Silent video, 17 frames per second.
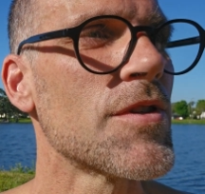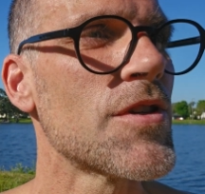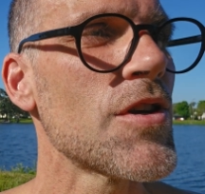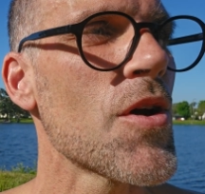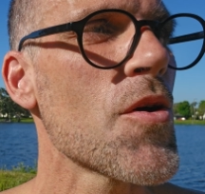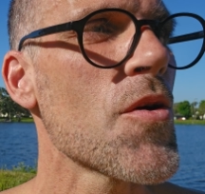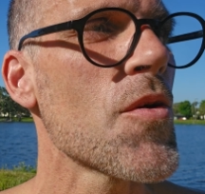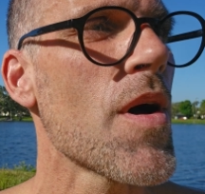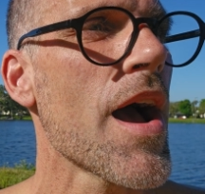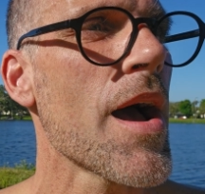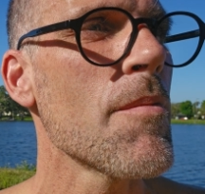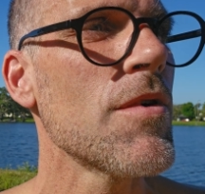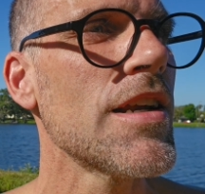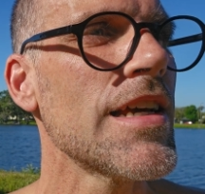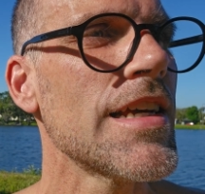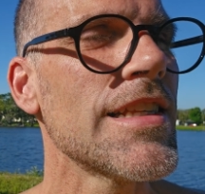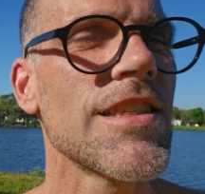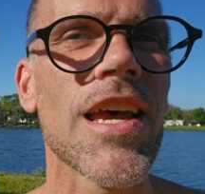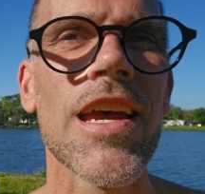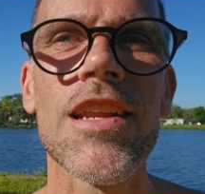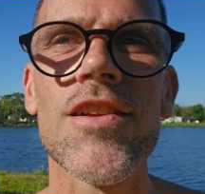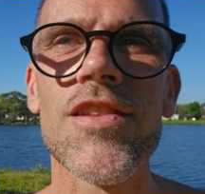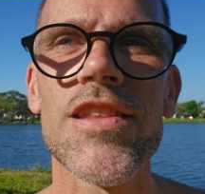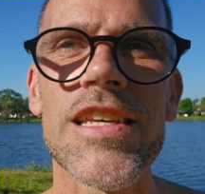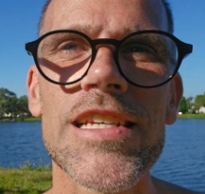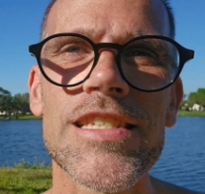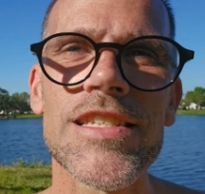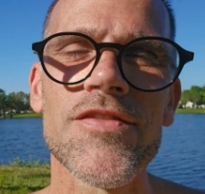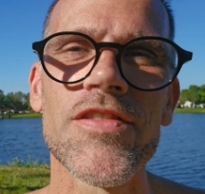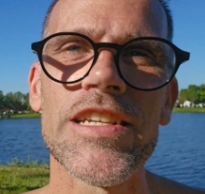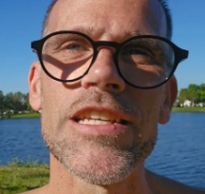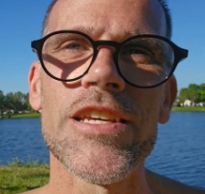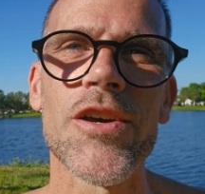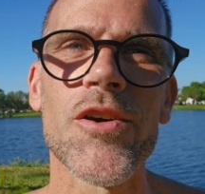So I'm going to entitle this
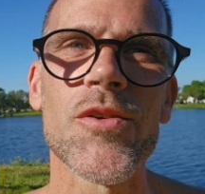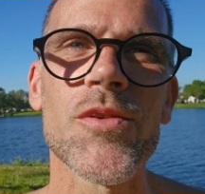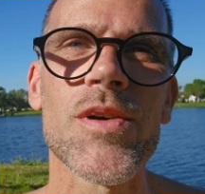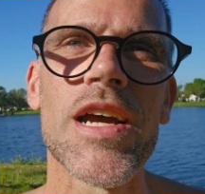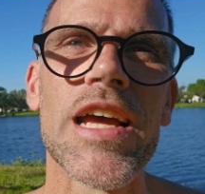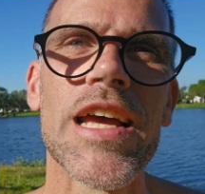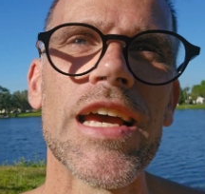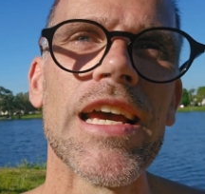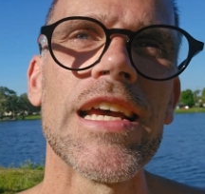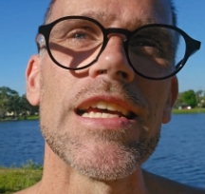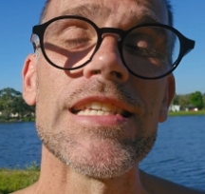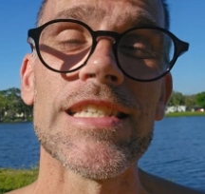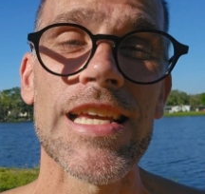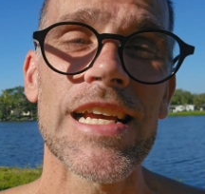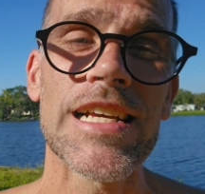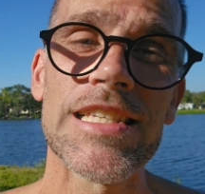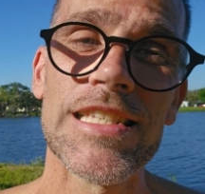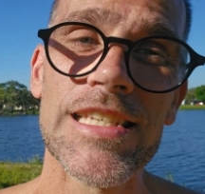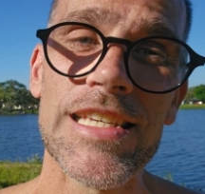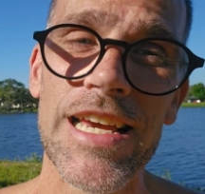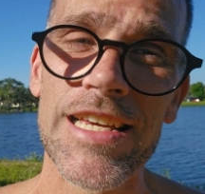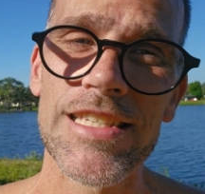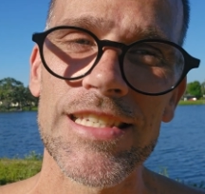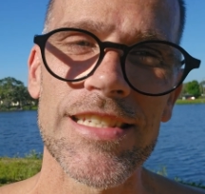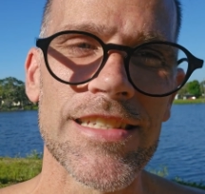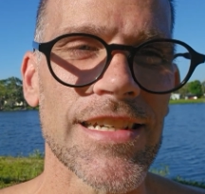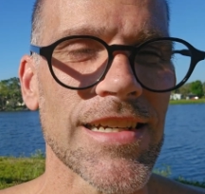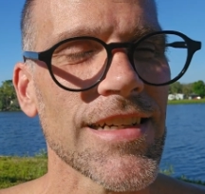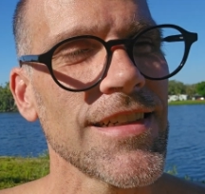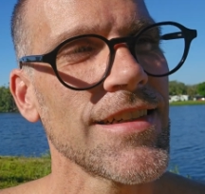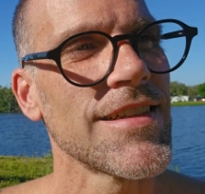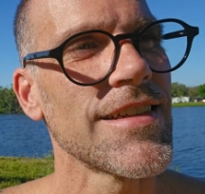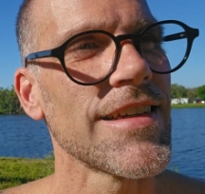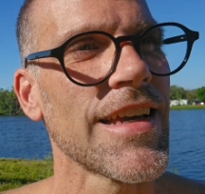video Sex
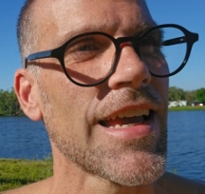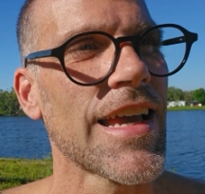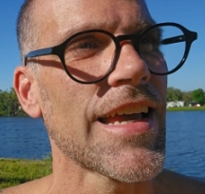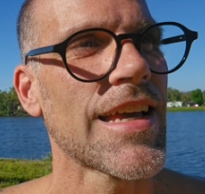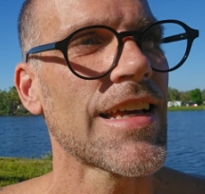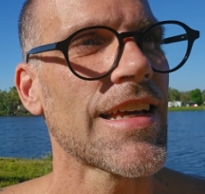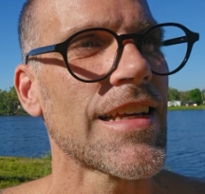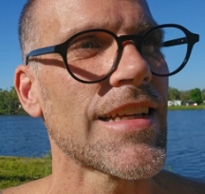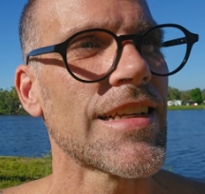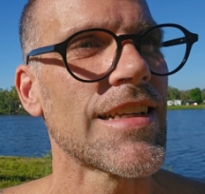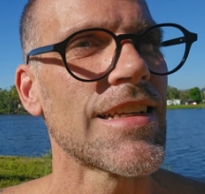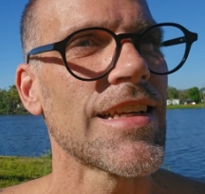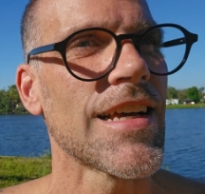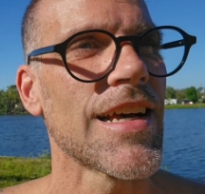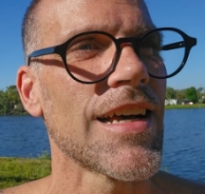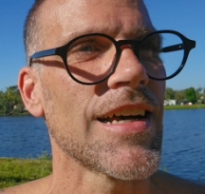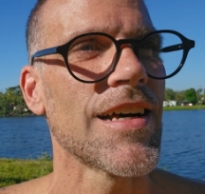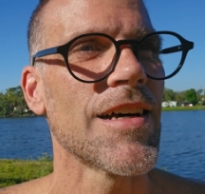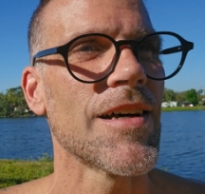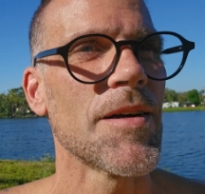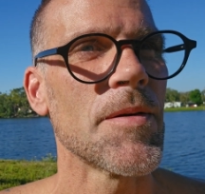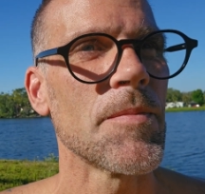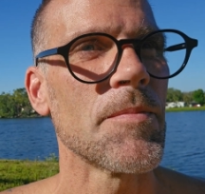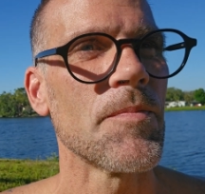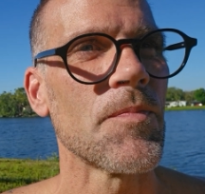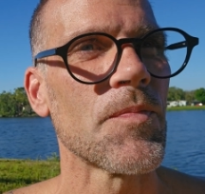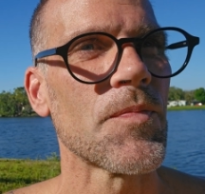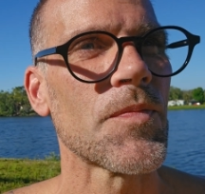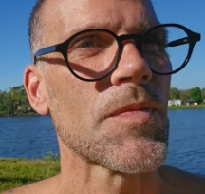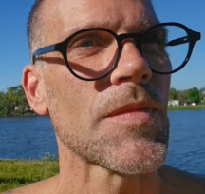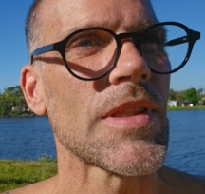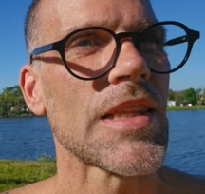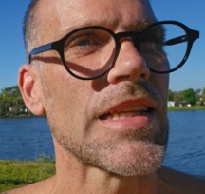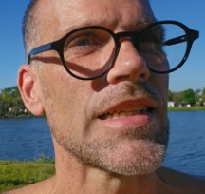Siesta, and
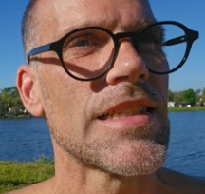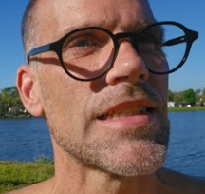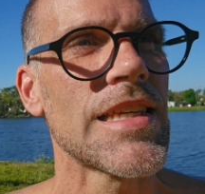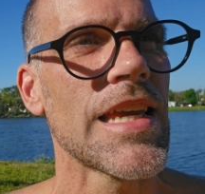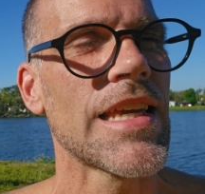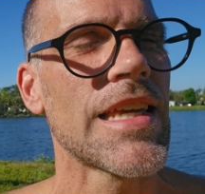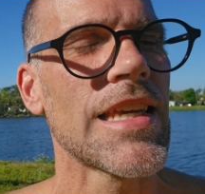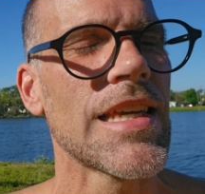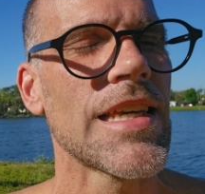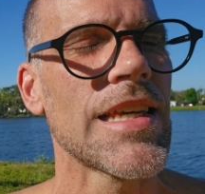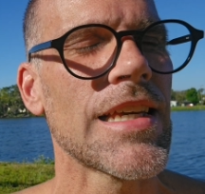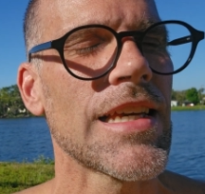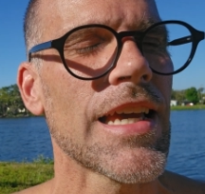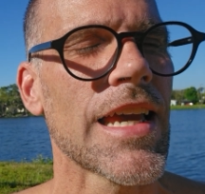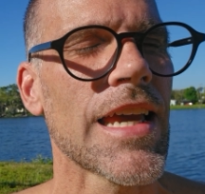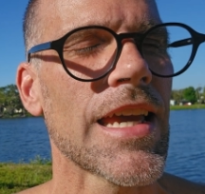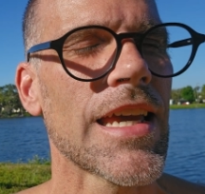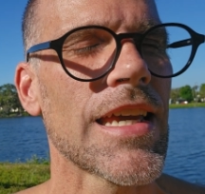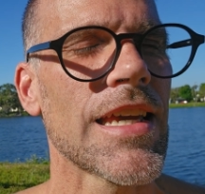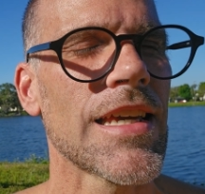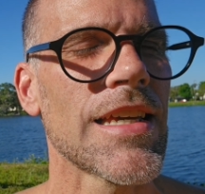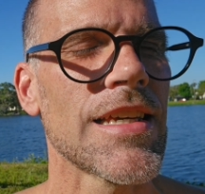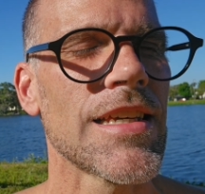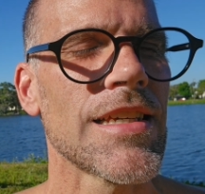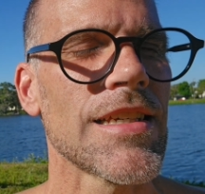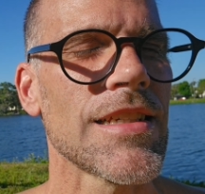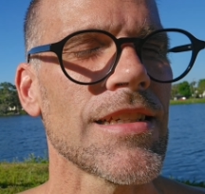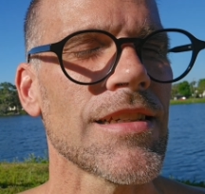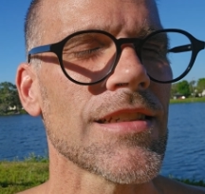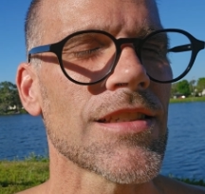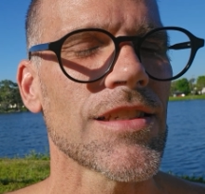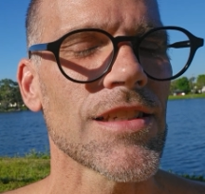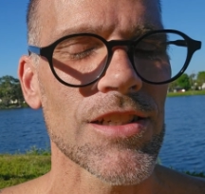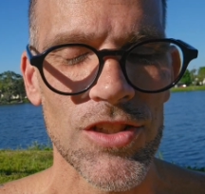taking a
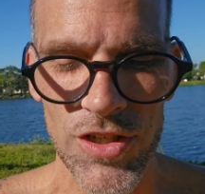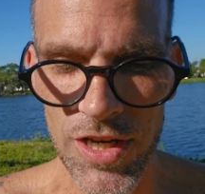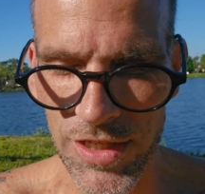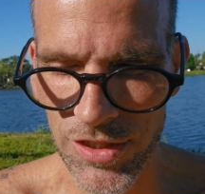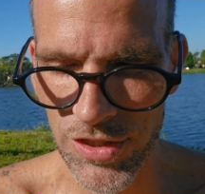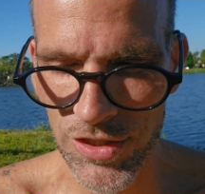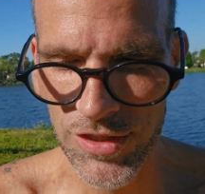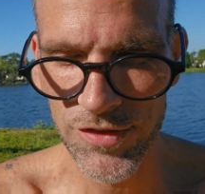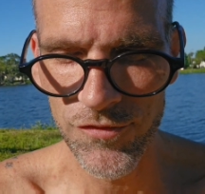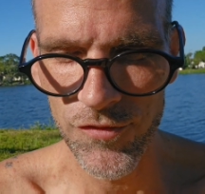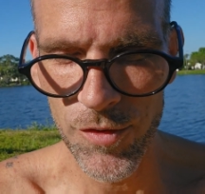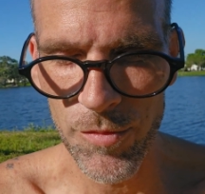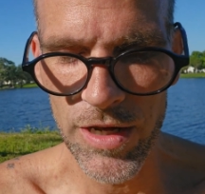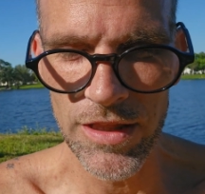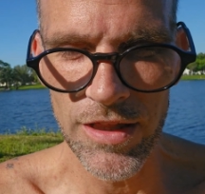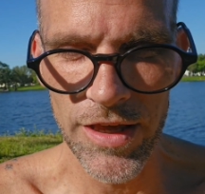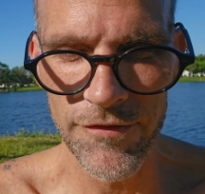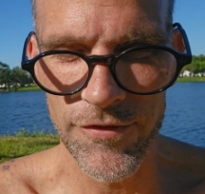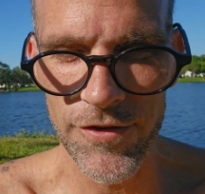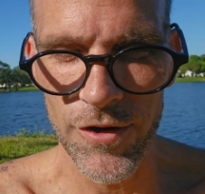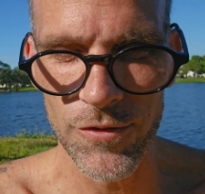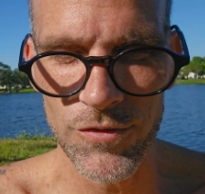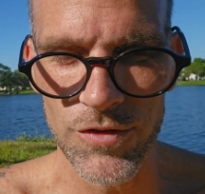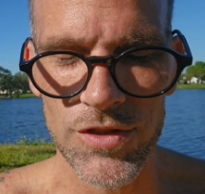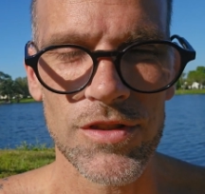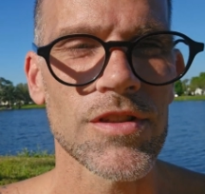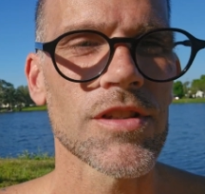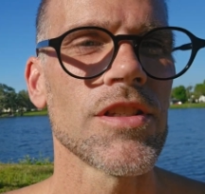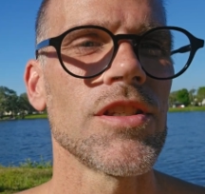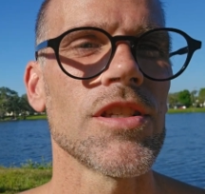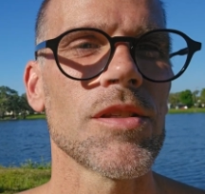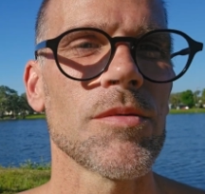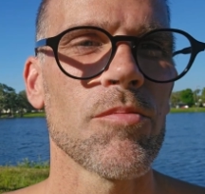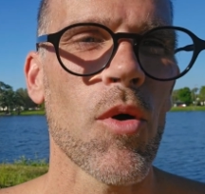suggestion from my life coach to
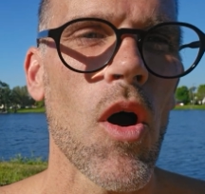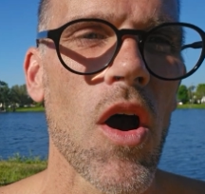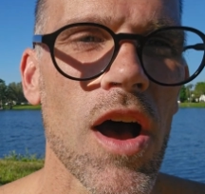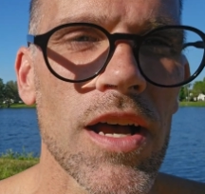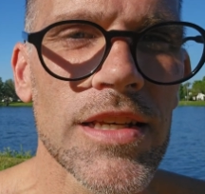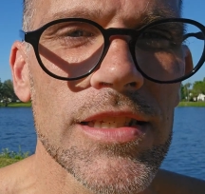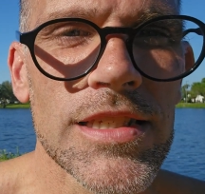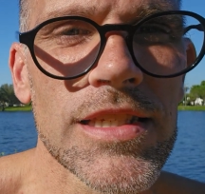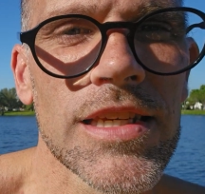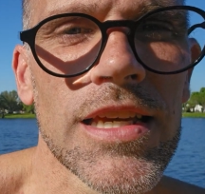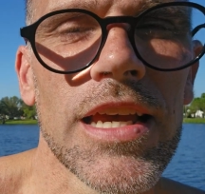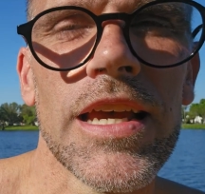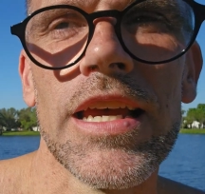just pause,